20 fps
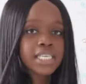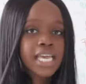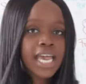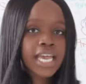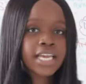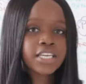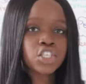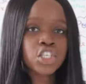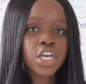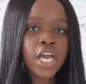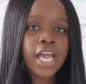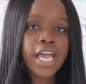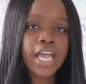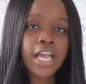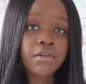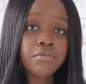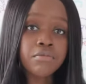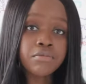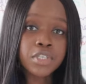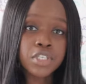cage."
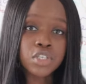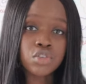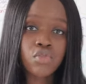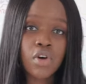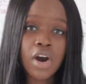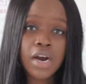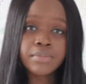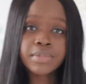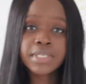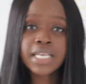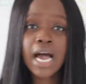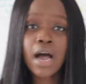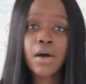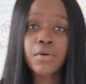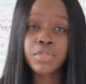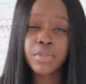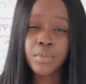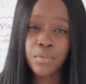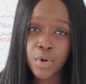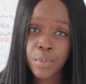It describes
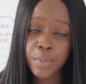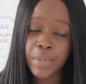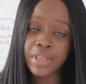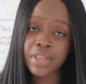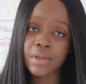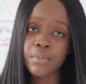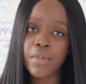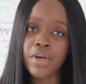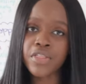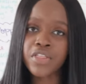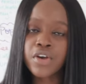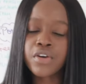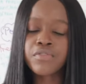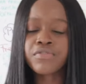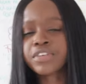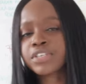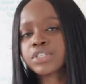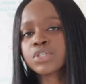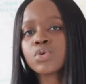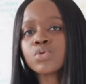how the woman, the mother of
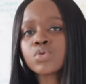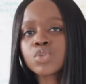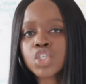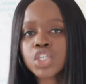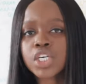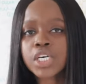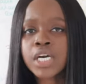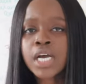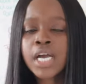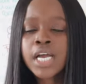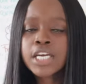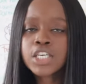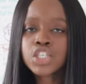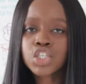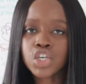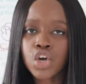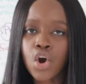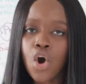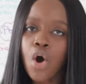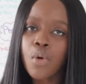the soldier,
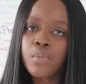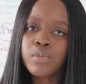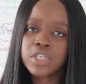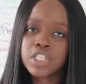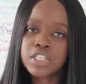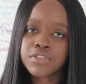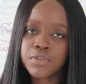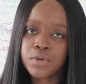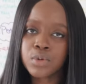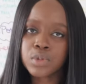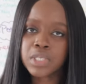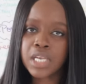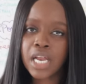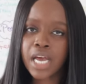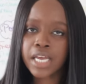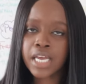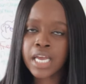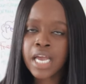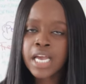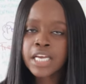she almost feels
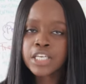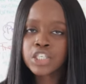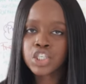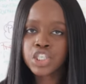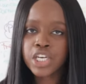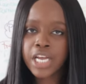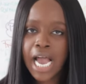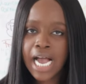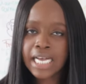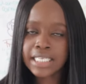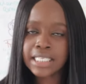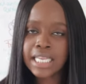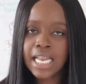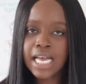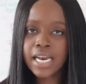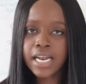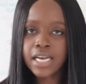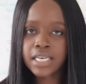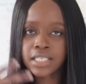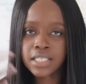like she has
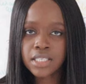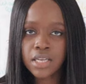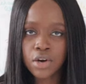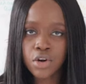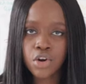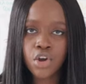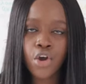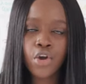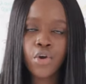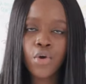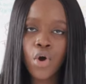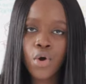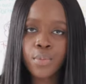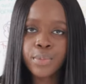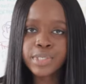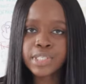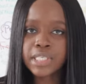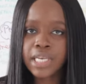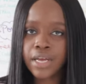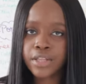let her son go,
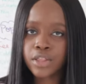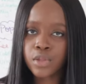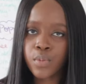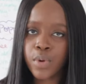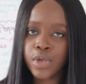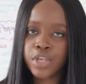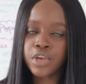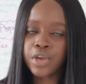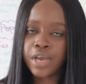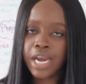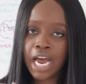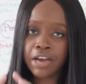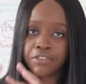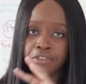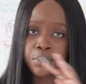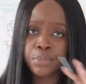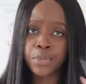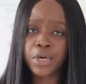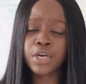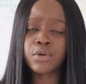almost like the way you can have
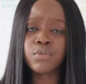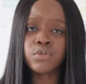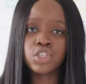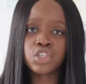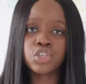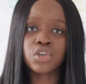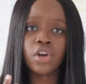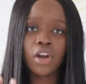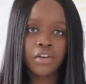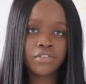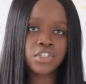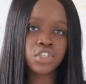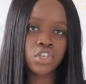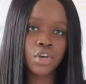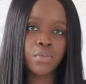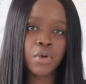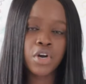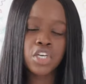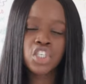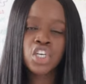a bird which you love so
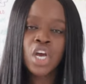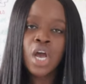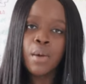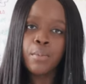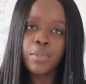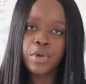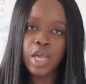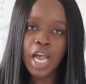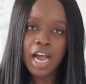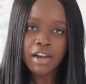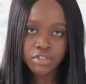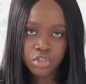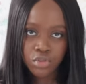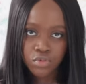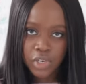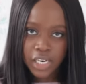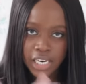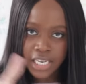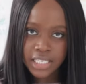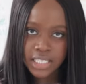much, but you have to
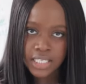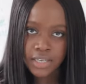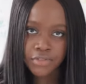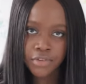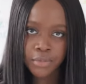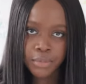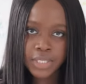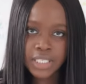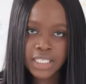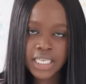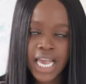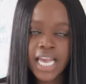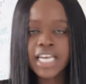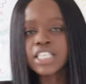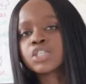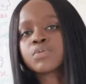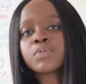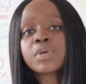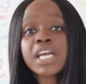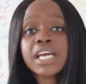release it from its
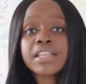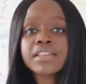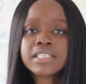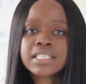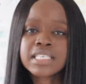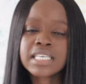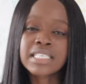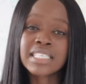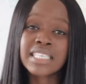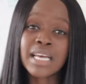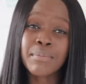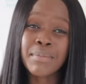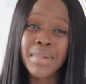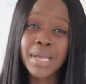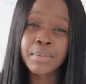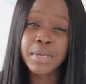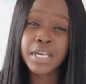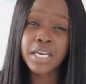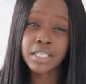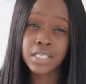cage, and we get the sense that
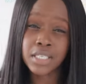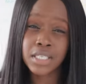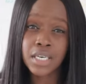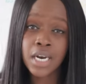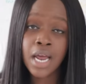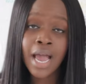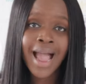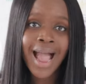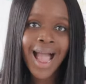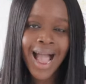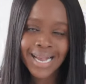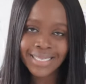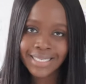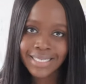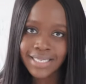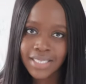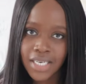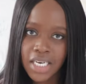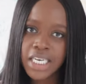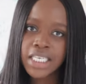maybe her son has
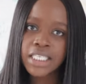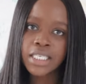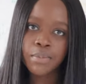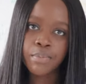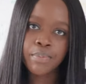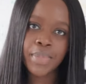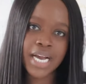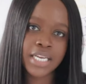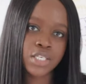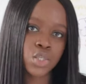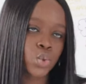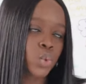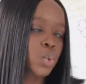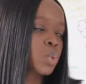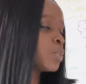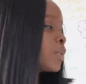died in battle.